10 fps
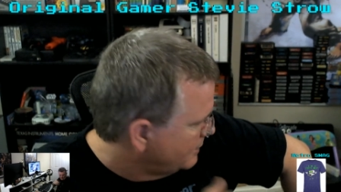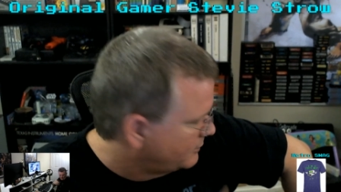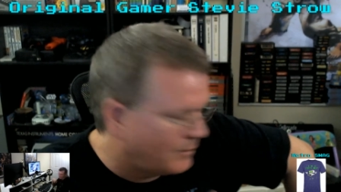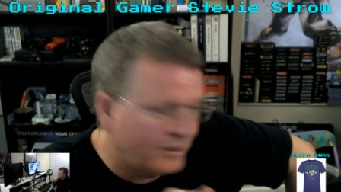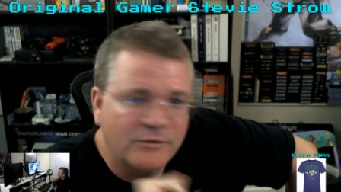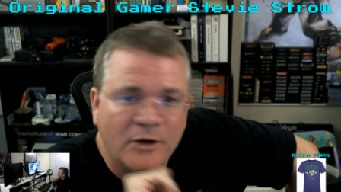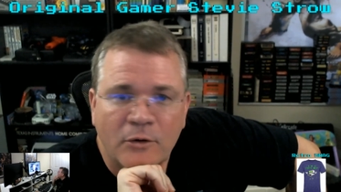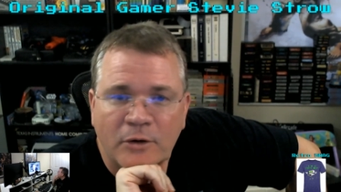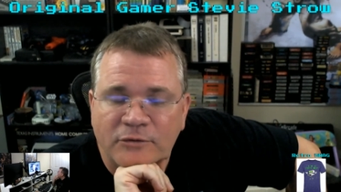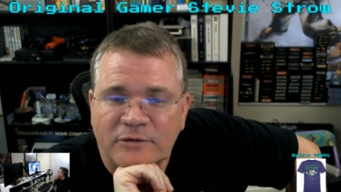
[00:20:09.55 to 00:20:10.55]
Some of this
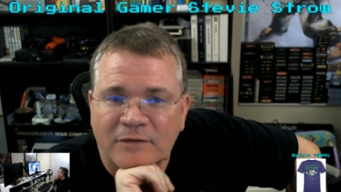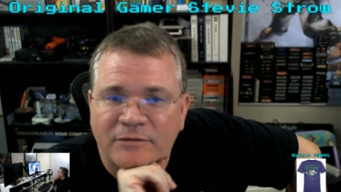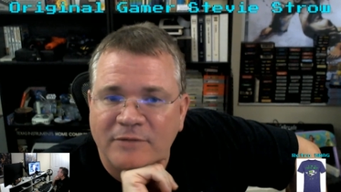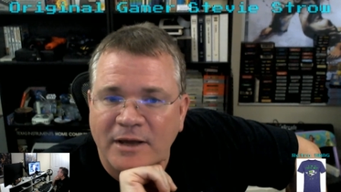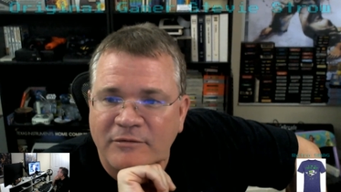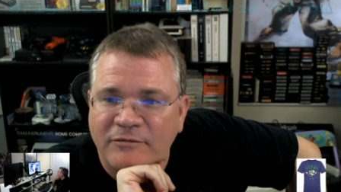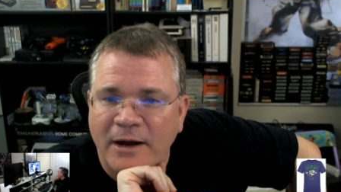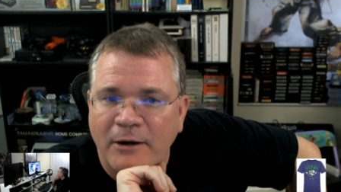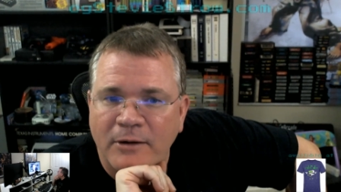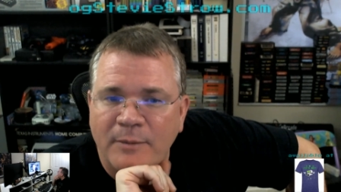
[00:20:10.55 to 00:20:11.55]
Coco stuff I've got to
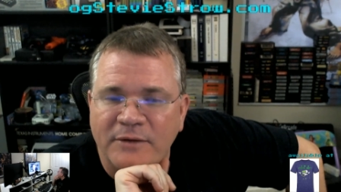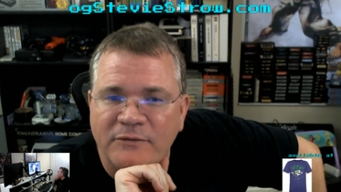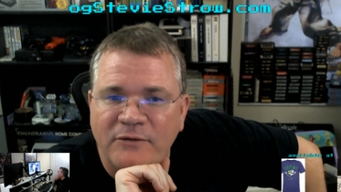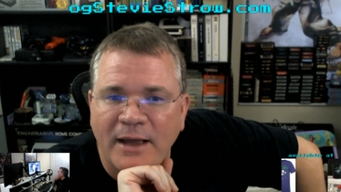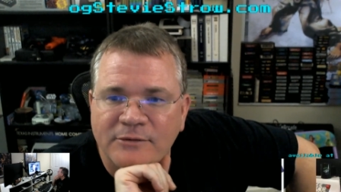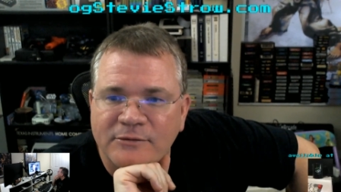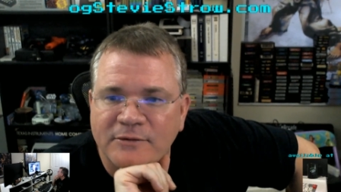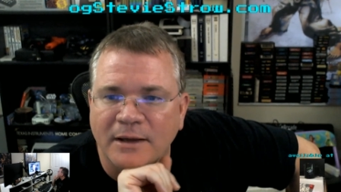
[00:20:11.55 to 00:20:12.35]
fire up and test